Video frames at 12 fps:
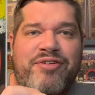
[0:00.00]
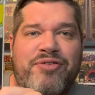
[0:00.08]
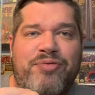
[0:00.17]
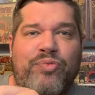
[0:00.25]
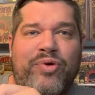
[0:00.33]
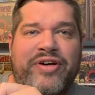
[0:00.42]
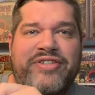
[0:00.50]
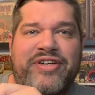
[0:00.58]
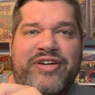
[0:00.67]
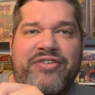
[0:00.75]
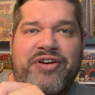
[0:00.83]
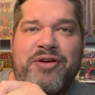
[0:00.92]
What a
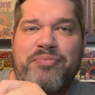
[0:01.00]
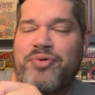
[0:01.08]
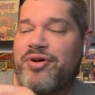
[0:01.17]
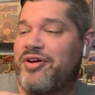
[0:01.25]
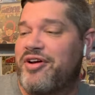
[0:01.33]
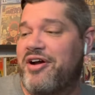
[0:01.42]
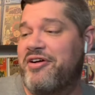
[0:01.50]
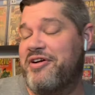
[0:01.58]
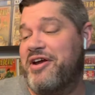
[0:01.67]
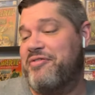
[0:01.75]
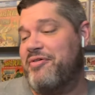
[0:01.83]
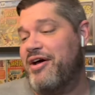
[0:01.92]
great book. All
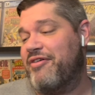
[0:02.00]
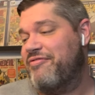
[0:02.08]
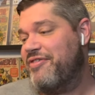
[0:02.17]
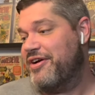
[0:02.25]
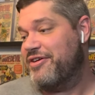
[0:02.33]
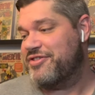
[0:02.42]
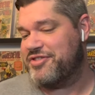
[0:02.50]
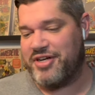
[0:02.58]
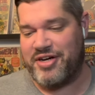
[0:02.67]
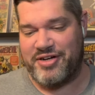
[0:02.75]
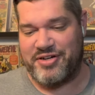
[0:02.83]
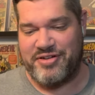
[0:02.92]
right, wow, fire
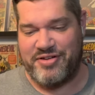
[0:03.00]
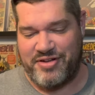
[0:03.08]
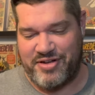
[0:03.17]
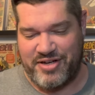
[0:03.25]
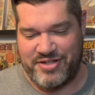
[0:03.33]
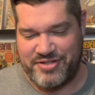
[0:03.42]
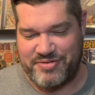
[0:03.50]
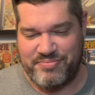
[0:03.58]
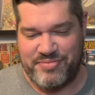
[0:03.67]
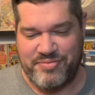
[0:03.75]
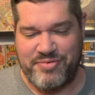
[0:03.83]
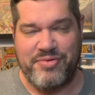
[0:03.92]
start. Awesome.
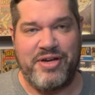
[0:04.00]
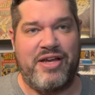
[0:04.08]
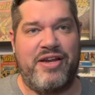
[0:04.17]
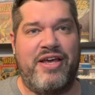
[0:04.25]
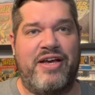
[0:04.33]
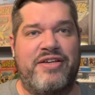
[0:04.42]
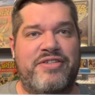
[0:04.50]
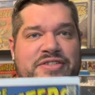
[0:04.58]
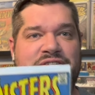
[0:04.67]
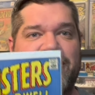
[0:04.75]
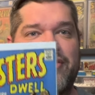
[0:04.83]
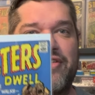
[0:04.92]
What do we got
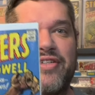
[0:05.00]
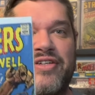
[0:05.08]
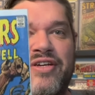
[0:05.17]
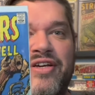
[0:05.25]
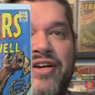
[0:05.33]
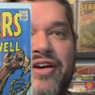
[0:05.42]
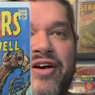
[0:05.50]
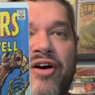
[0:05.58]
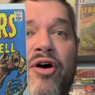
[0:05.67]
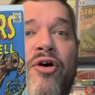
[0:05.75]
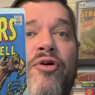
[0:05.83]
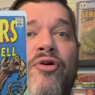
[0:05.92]
next?
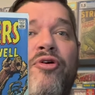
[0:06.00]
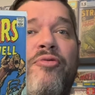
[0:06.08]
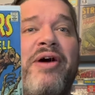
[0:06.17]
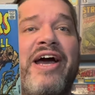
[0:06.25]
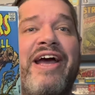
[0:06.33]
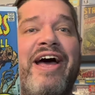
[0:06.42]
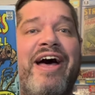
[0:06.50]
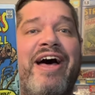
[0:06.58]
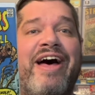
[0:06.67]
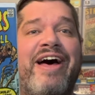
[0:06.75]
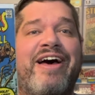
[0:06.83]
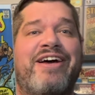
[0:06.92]
Oh my
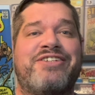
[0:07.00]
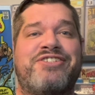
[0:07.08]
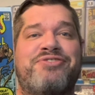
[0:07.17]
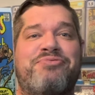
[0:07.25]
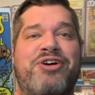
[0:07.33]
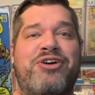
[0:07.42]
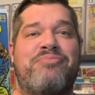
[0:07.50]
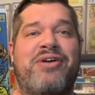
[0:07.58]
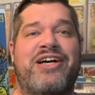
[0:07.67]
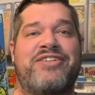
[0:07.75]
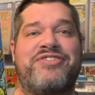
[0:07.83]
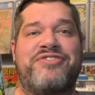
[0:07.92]
gosh, Where
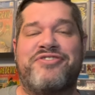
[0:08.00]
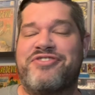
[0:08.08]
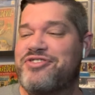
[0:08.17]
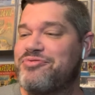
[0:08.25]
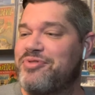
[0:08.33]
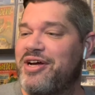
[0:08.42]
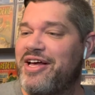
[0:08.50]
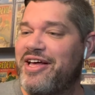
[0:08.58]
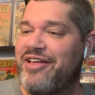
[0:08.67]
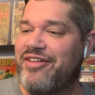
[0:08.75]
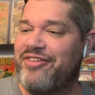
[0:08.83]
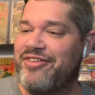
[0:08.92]
Monsters
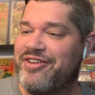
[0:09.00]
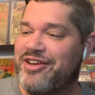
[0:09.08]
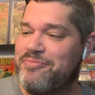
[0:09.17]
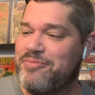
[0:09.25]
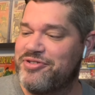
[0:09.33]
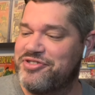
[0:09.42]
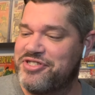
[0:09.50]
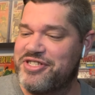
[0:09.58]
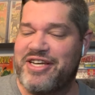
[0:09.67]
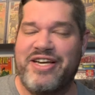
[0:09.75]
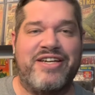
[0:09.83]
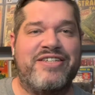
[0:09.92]
Dwell, number
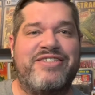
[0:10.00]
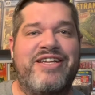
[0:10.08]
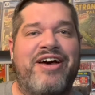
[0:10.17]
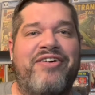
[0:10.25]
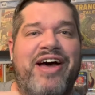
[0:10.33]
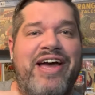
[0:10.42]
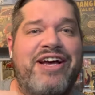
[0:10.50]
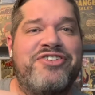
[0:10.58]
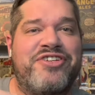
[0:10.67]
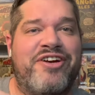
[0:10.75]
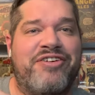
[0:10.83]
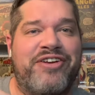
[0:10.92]
6. Now, I
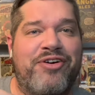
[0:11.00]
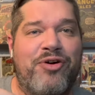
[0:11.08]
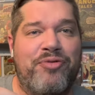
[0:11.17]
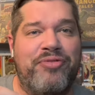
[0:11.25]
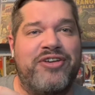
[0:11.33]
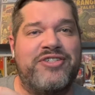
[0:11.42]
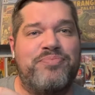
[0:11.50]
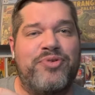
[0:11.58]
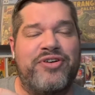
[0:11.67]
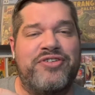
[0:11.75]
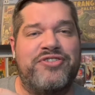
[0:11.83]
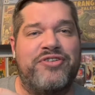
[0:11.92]
actually already own this
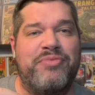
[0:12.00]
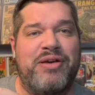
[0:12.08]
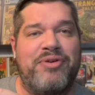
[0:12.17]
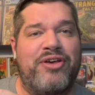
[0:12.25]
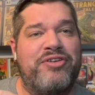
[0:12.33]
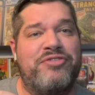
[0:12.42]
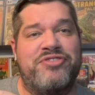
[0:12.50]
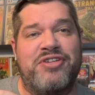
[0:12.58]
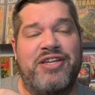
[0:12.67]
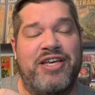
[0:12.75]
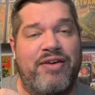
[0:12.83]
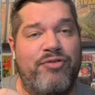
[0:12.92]
book, so maybe I'll use it
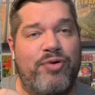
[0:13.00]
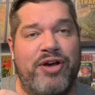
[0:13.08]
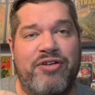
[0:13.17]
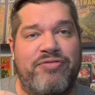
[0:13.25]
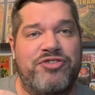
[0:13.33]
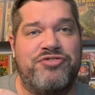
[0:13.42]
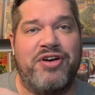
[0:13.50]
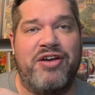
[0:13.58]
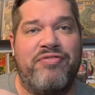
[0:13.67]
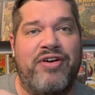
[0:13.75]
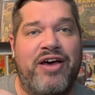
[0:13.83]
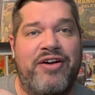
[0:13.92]
in a giveaway or for trade
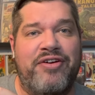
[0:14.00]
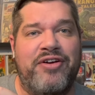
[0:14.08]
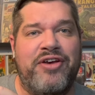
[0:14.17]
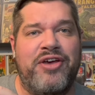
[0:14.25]
fodder.